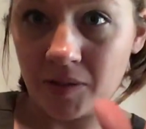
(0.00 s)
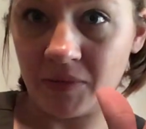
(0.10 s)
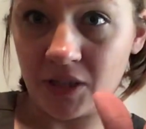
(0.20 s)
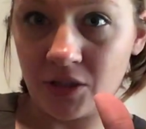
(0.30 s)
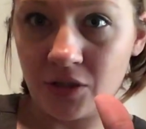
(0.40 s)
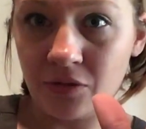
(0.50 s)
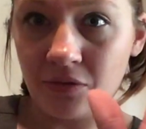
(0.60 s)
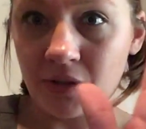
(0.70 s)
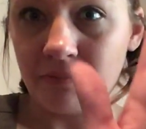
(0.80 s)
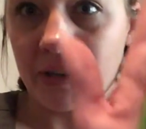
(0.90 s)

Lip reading: I'm not sure who they're